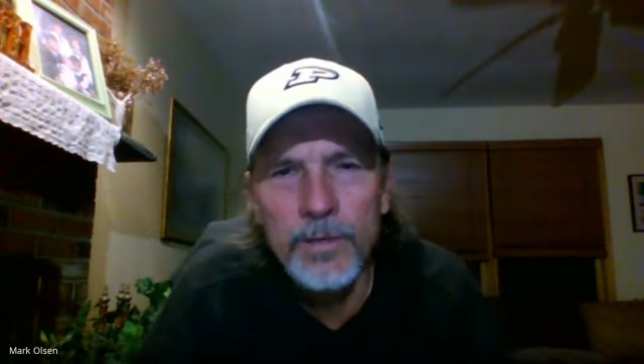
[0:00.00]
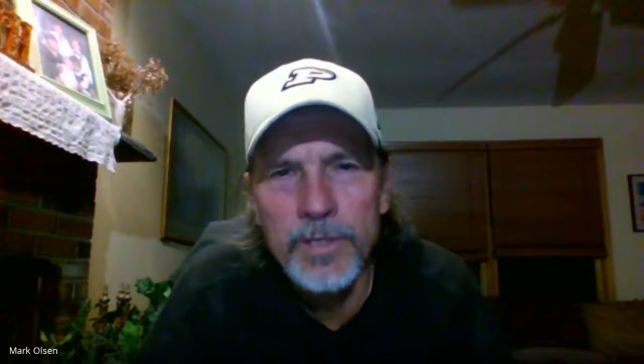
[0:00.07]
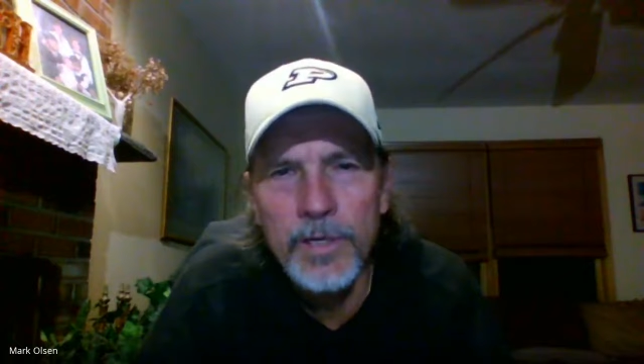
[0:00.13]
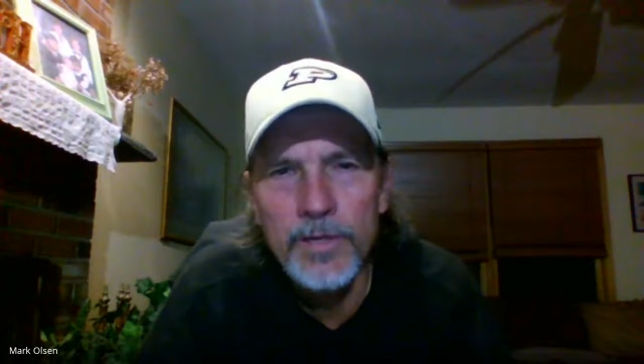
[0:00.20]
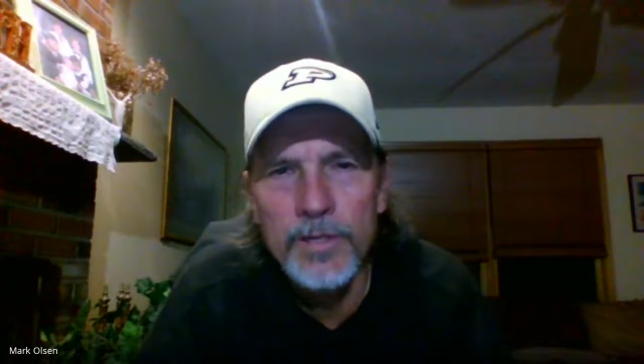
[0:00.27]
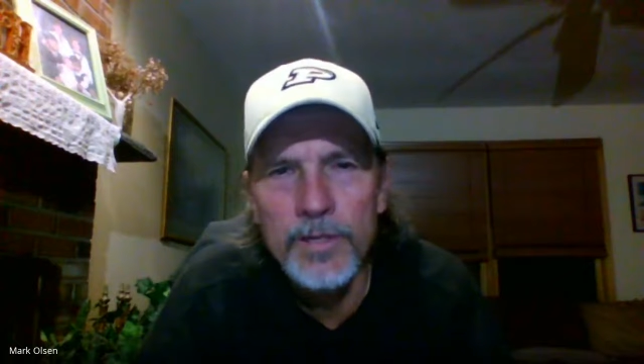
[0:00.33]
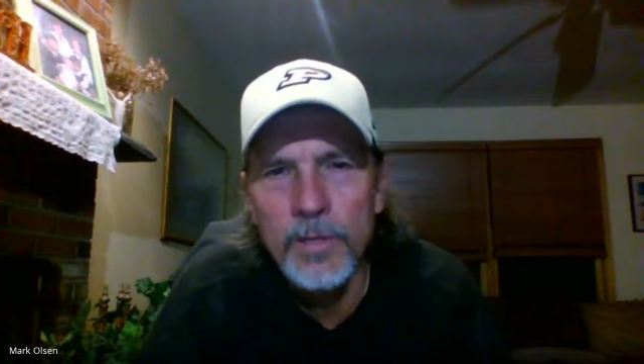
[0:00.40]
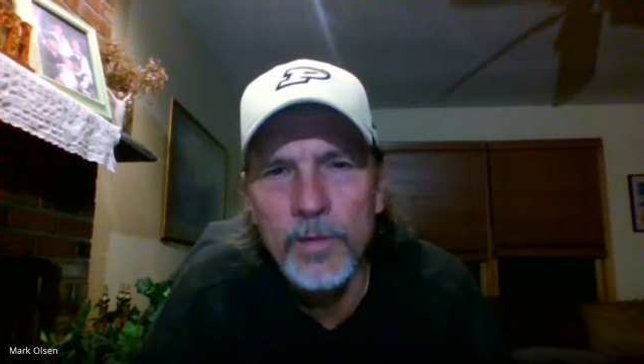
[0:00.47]

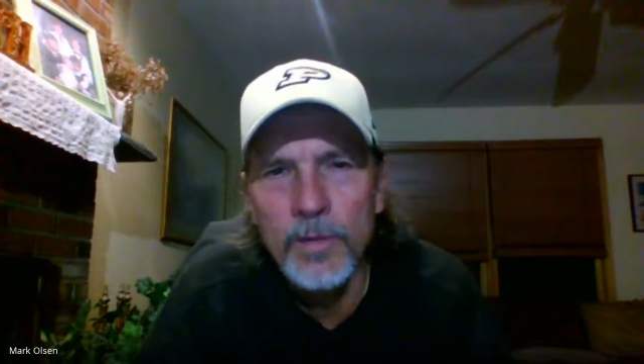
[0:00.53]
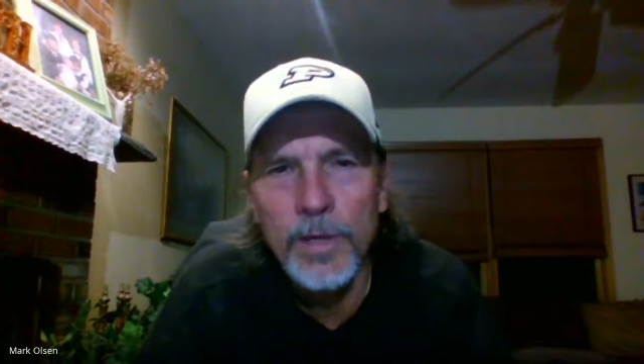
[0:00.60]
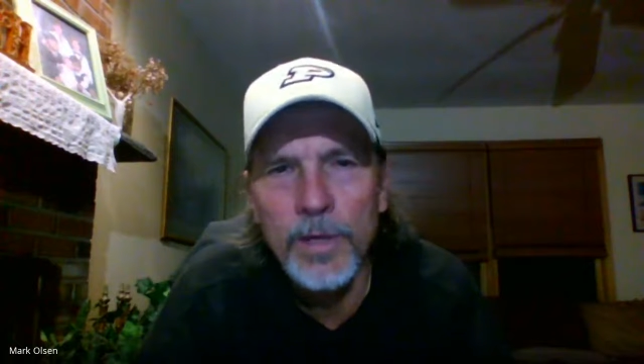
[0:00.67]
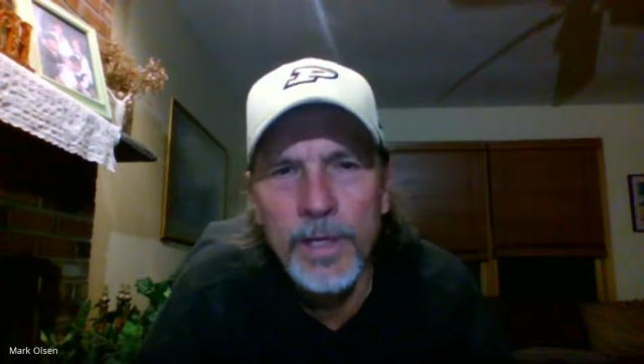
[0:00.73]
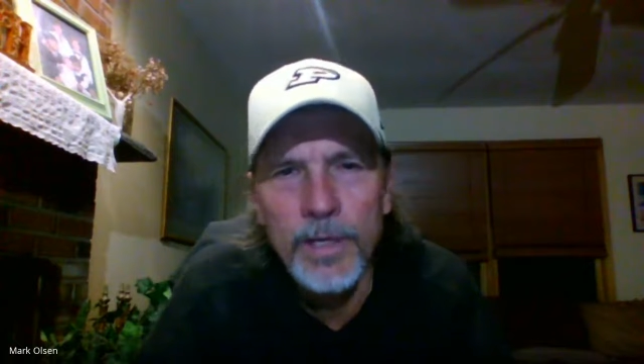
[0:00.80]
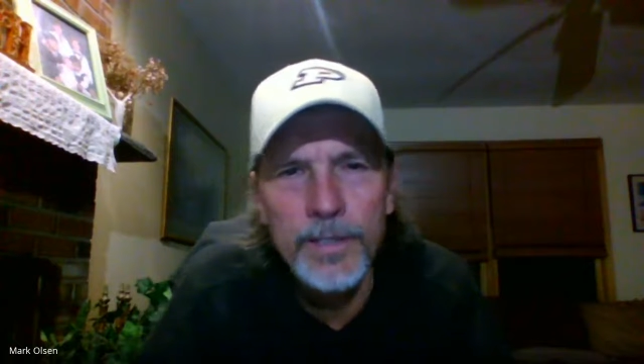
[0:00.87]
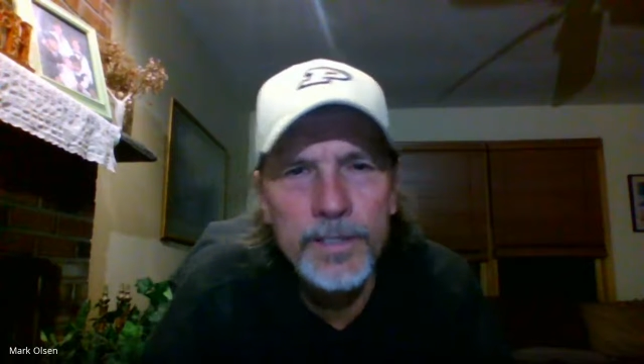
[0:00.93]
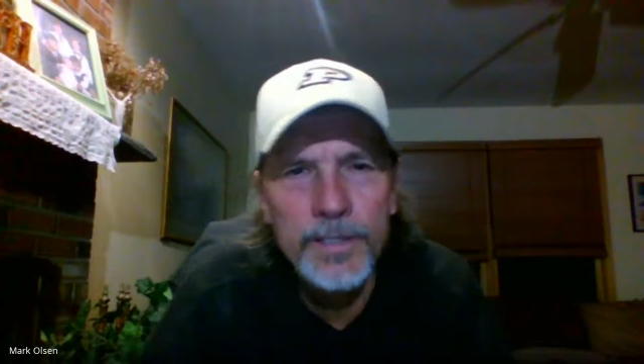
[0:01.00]
seriously wanted
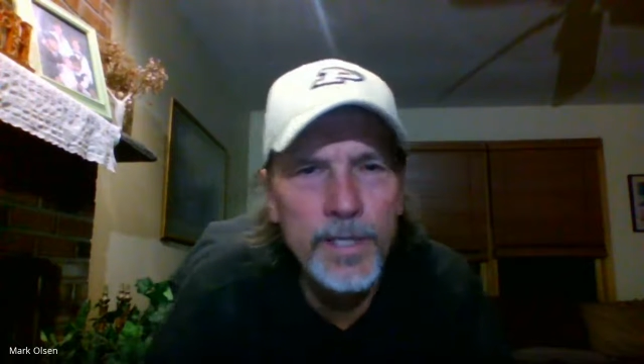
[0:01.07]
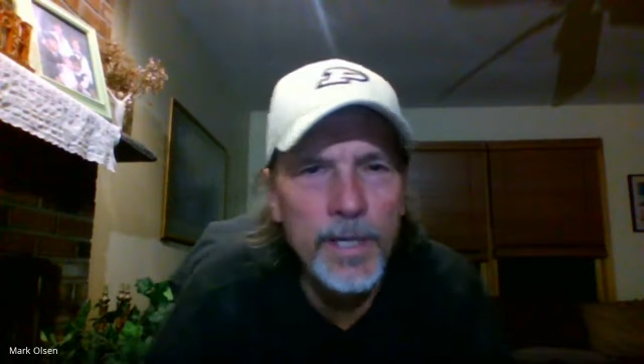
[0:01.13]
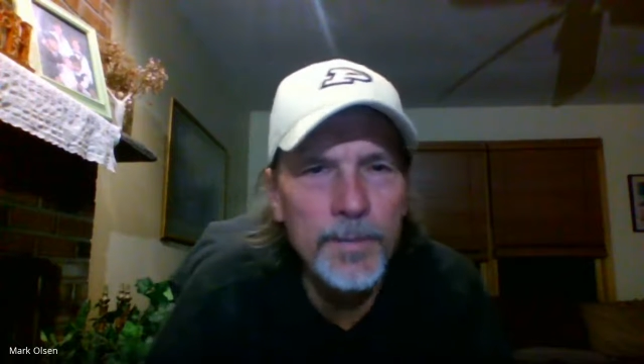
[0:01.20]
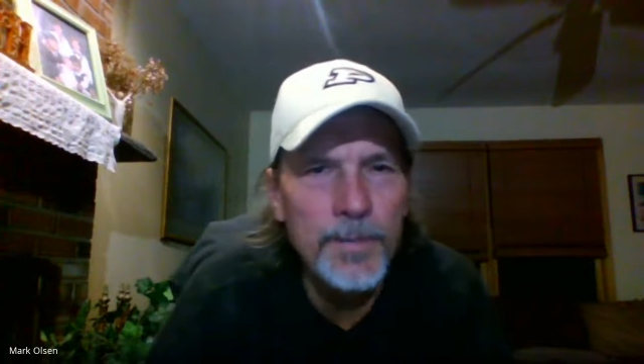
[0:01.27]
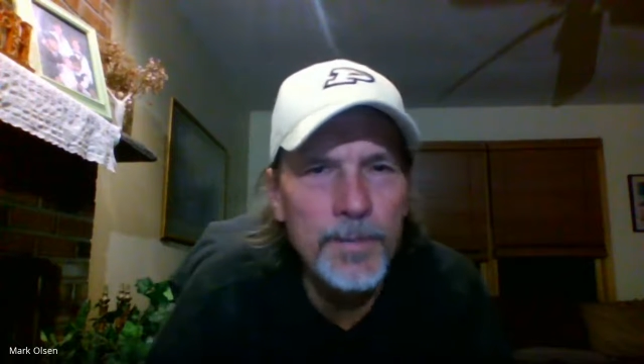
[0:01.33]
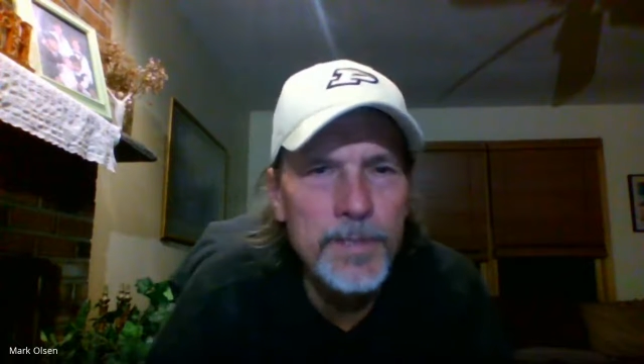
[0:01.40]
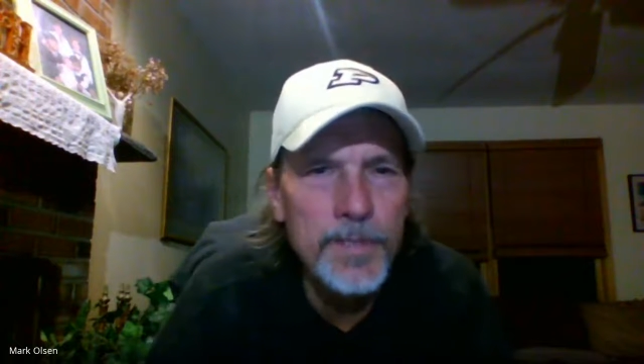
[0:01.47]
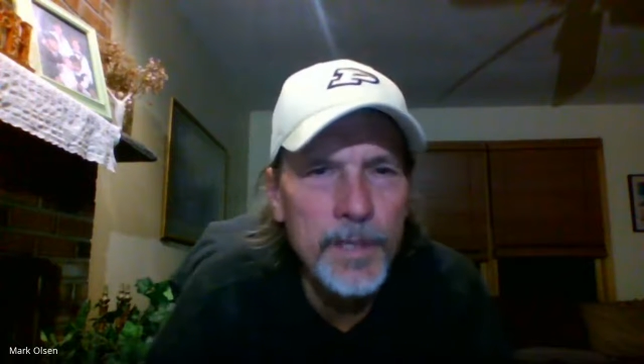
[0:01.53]
to get in shape and